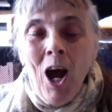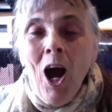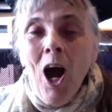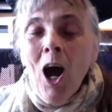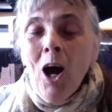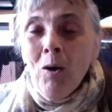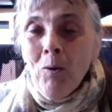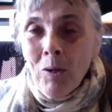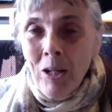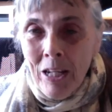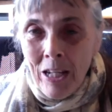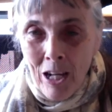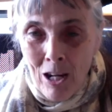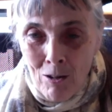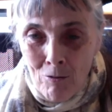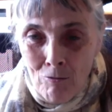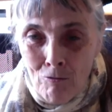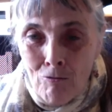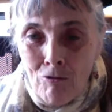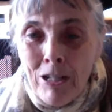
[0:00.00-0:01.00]
only
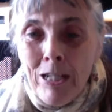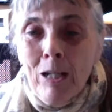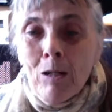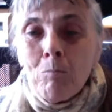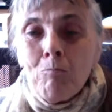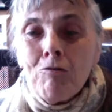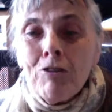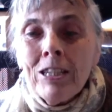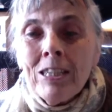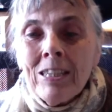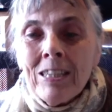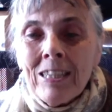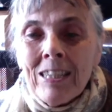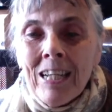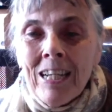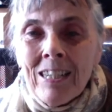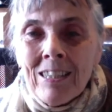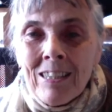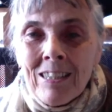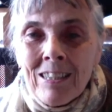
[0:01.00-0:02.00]
a real
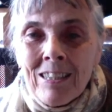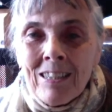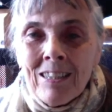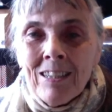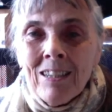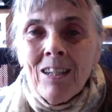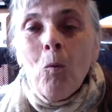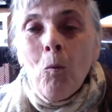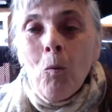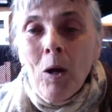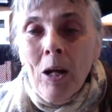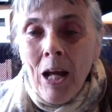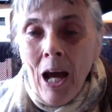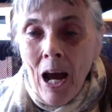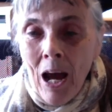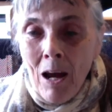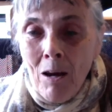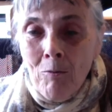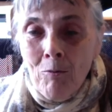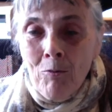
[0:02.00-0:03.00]
princess would
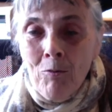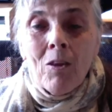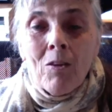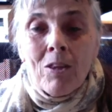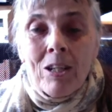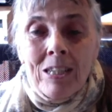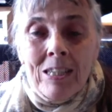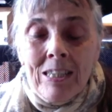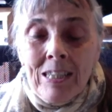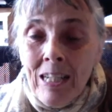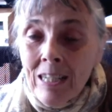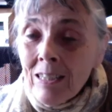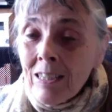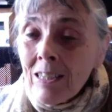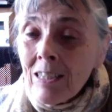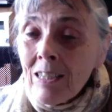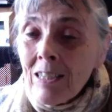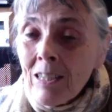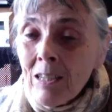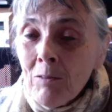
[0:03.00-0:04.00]
have the
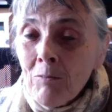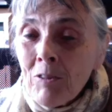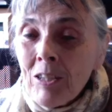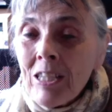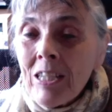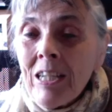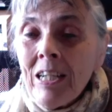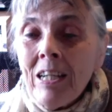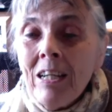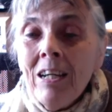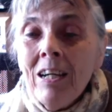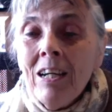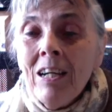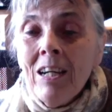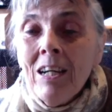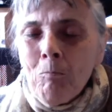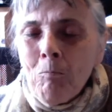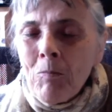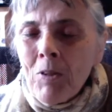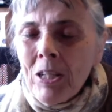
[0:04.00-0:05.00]
sensitivity,
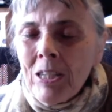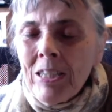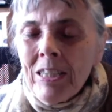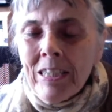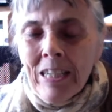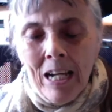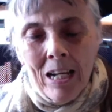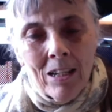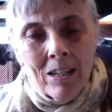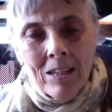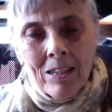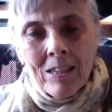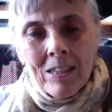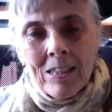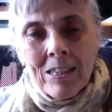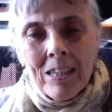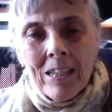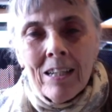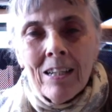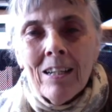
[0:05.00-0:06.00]
the
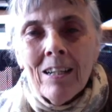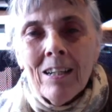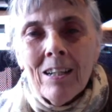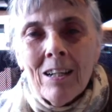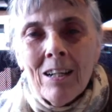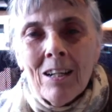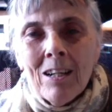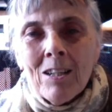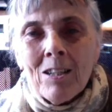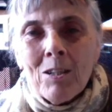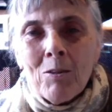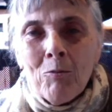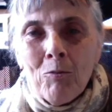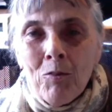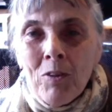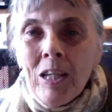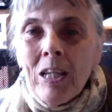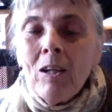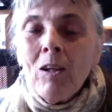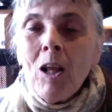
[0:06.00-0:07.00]
delicacy to
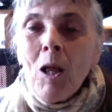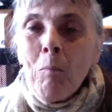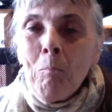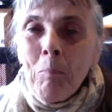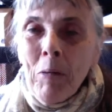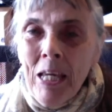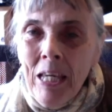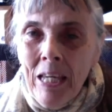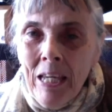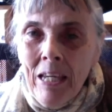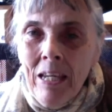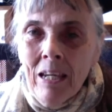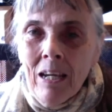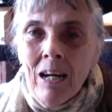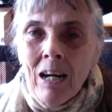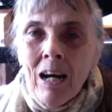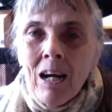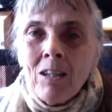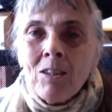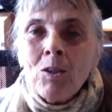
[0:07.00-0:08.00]
feel a pea
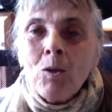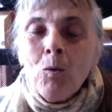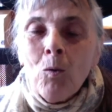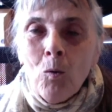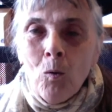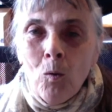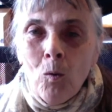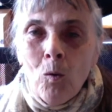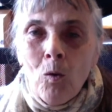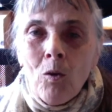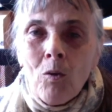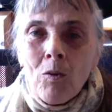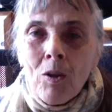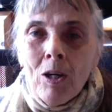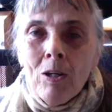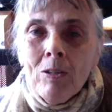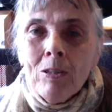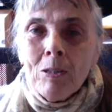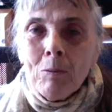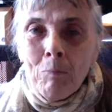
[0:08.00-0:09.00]
under all
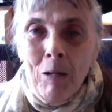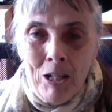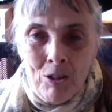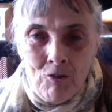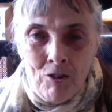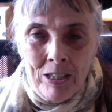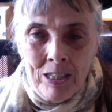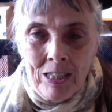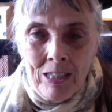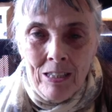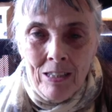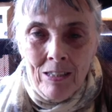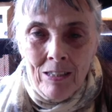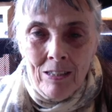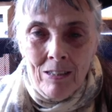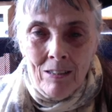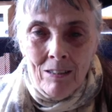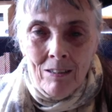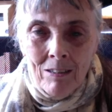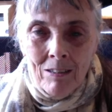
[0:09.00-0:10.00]
those mattresses."